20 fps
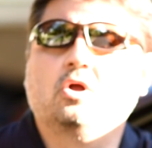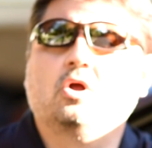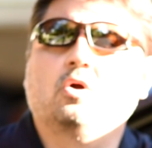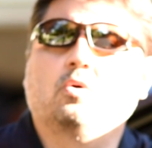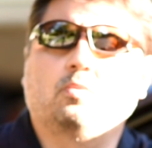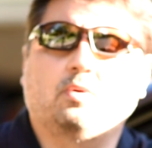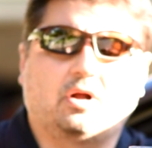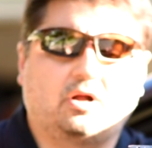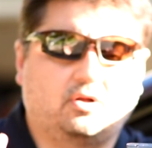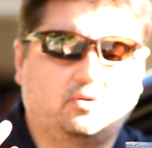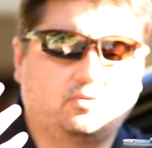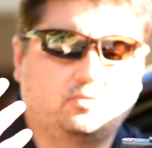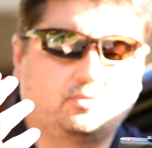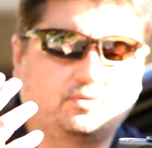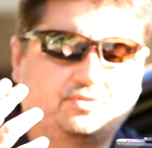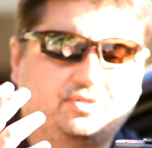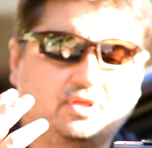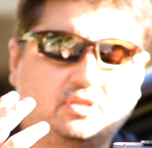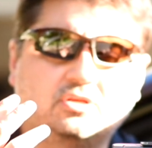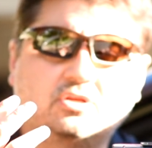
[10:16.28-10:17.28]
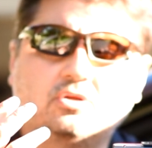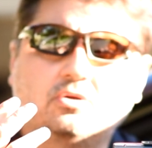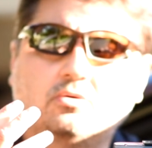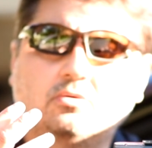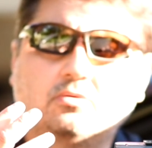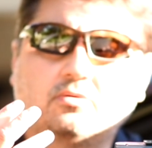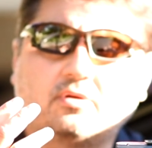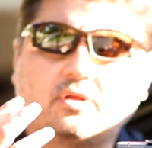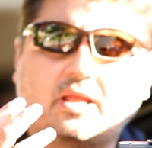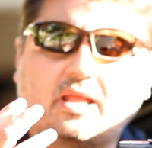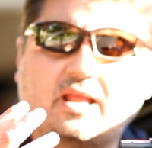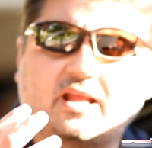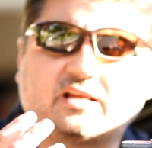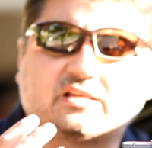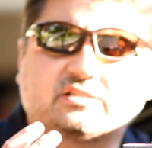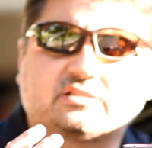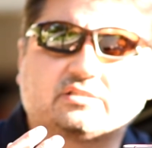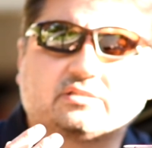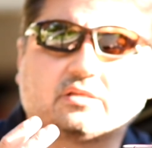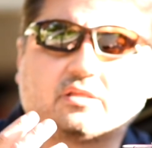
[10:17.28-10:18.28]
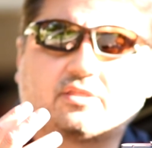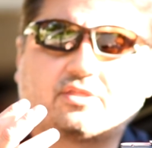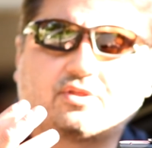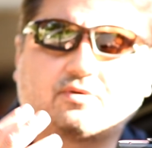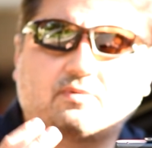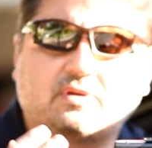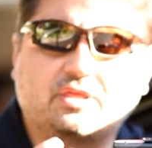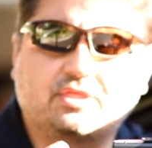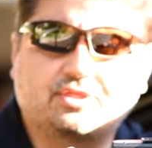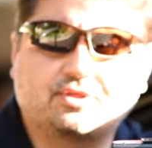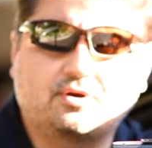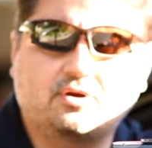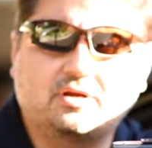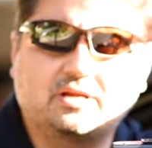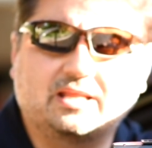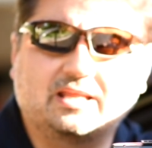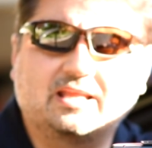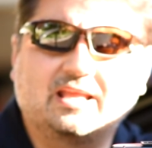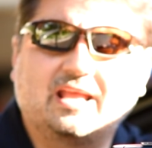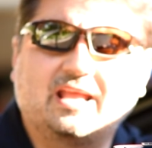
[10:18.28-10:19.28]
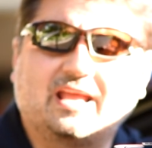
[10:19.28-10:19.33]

Well, with the new X330,